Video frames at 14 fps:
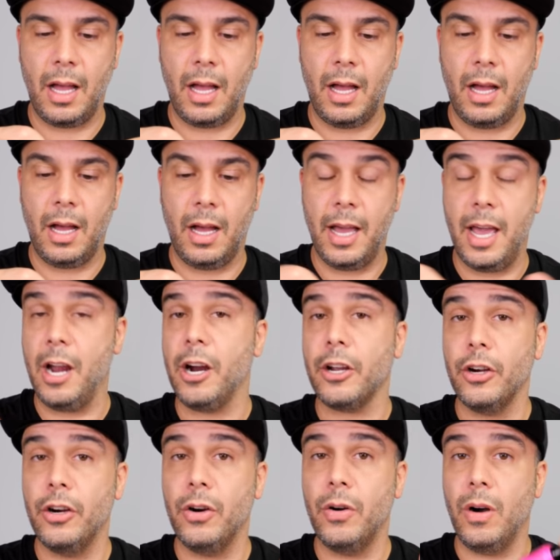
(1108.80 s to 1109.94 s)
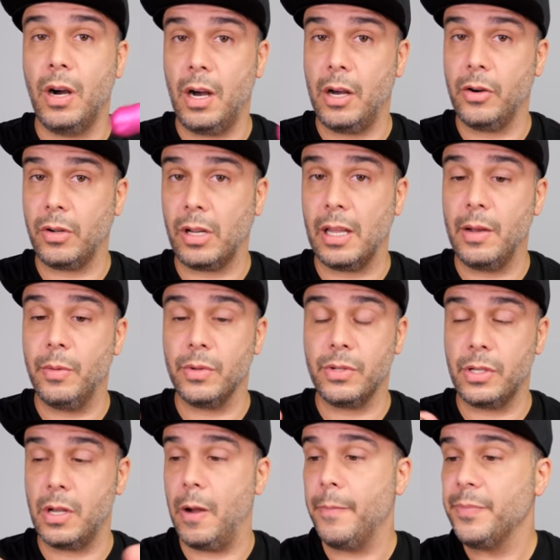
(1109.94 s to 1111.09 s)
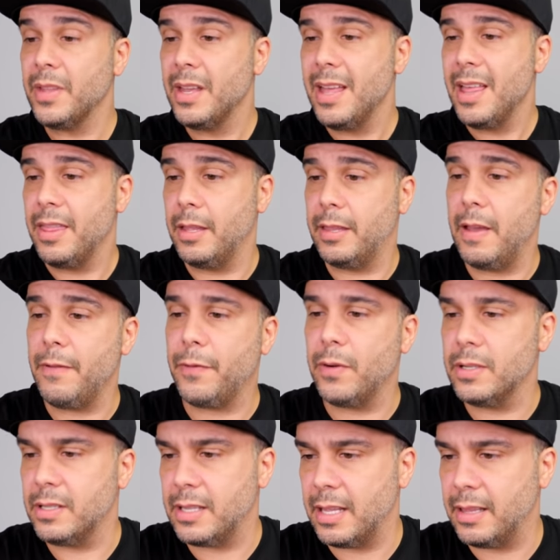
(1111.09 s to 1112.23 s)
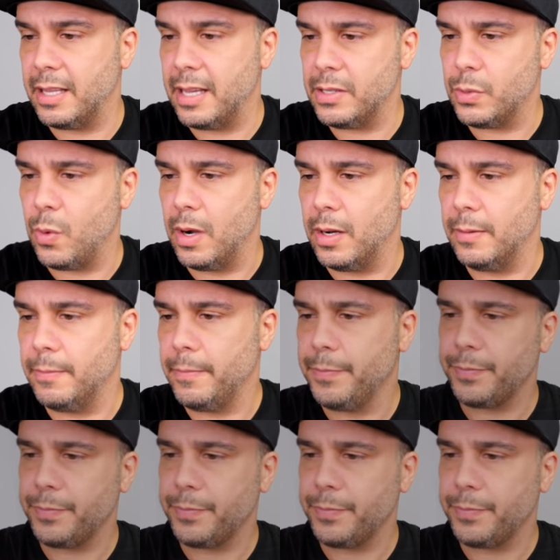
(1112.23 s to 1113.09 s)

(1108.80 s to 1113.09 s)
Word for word: Ergo autoclavable. So the difference is that this one,